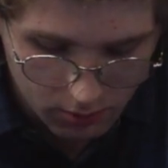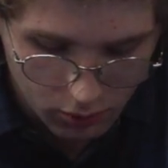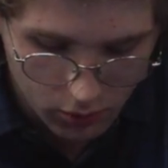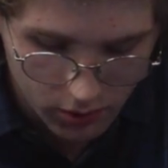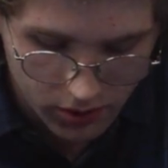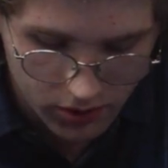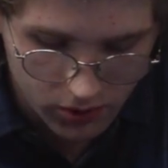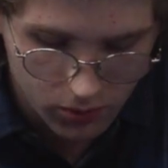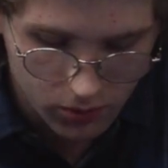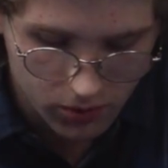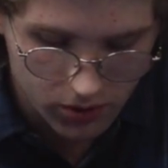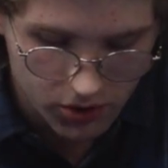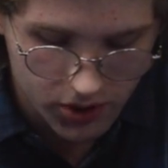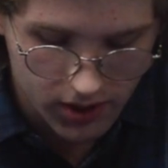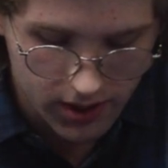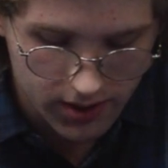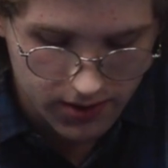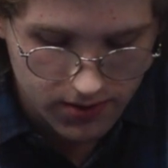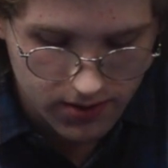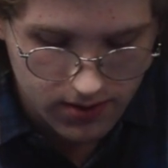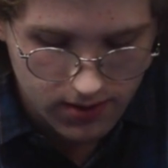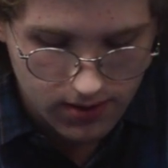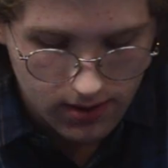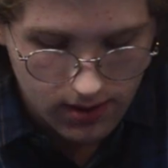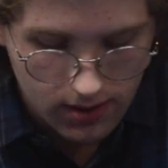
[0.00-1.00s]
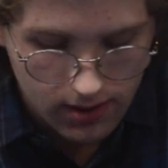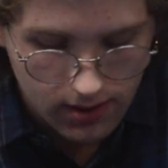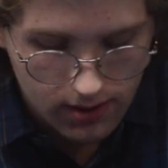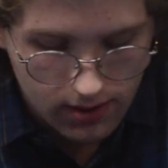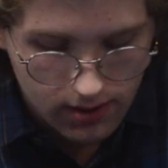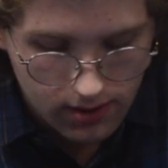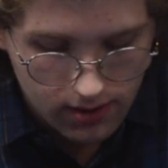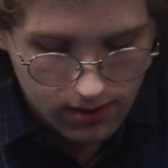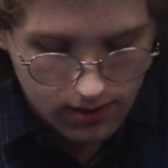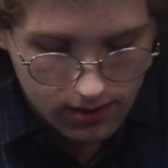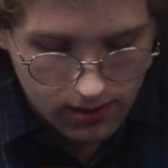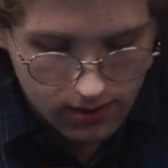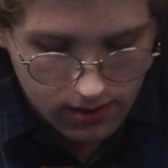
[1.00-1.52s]
going to adjust
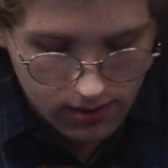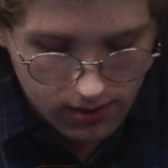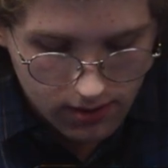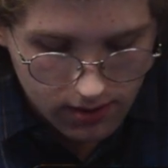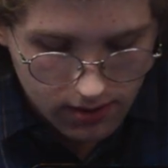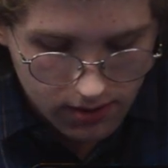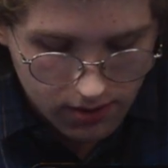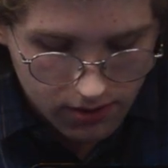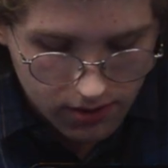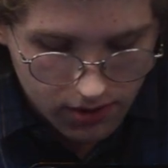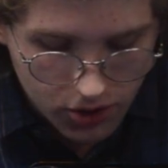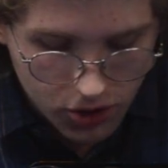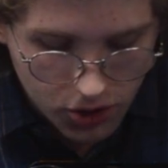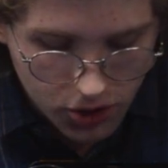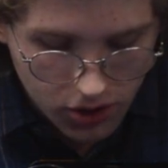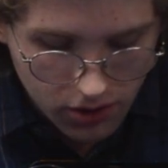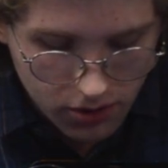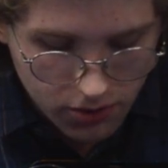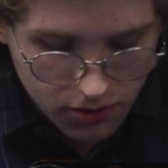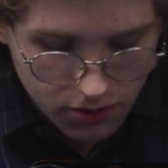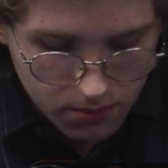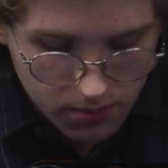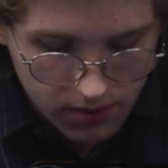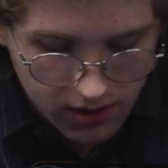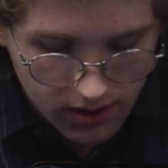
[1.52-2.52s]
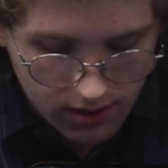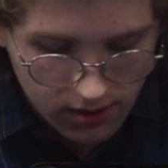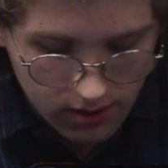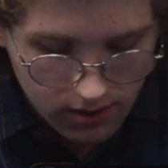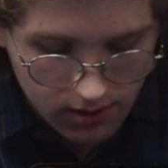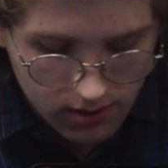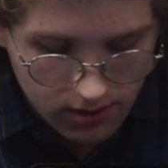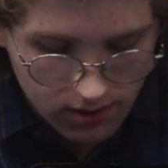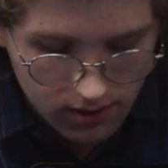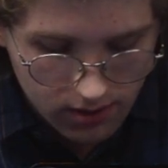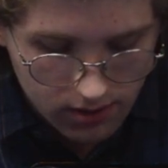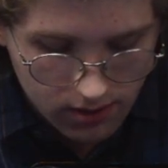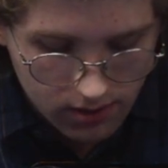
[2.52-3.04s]
the shutter speed,
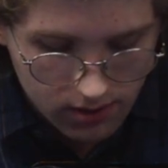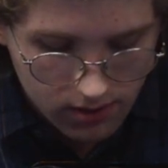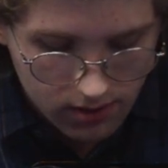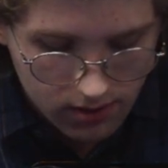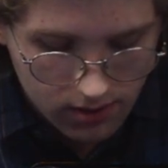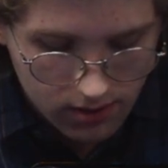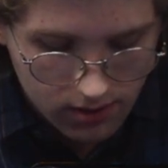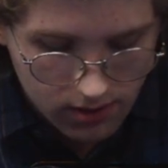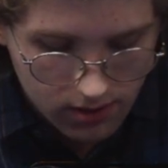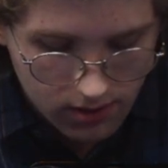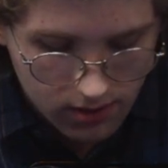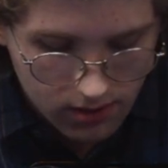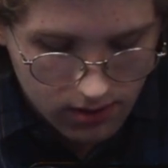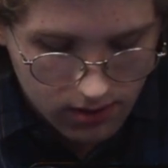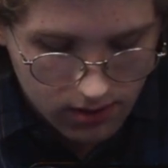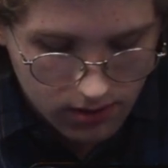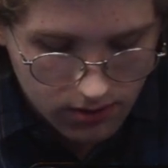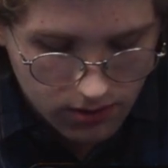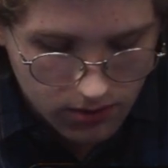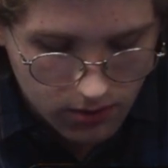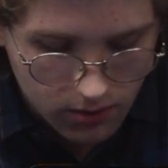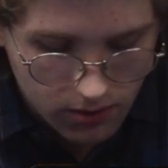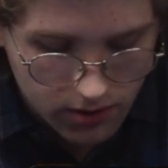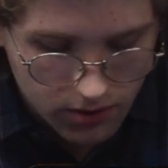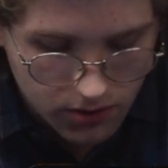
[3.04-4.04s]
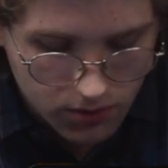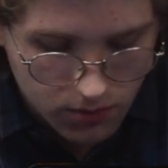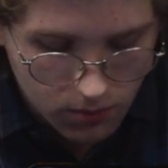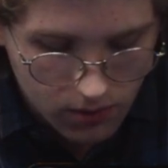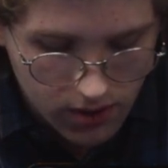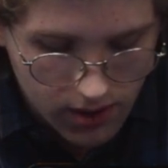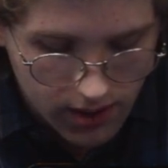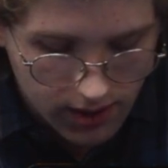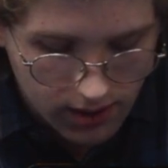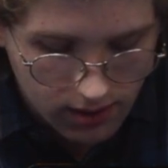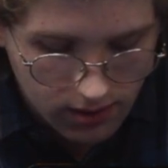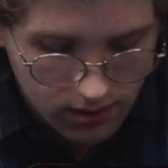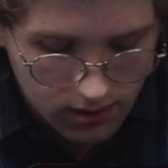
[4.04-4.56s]
so this
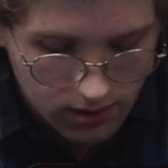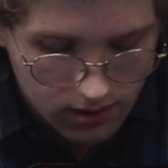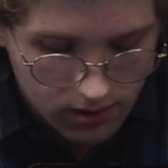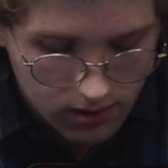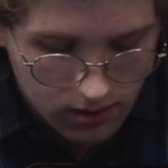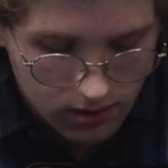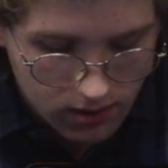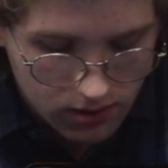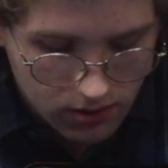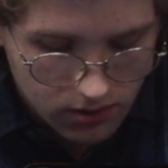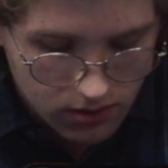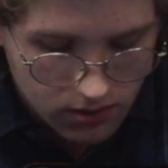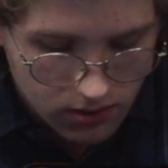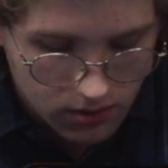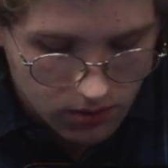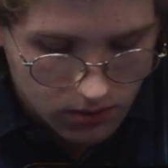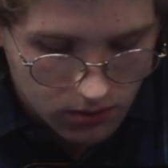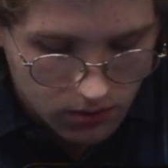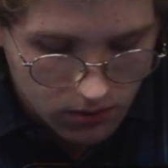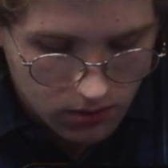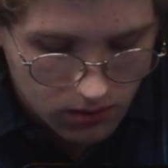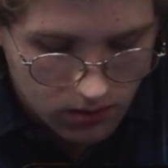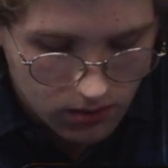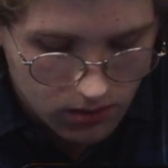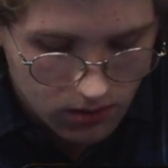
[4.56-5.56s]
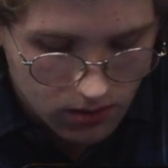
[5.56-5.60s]
ring, to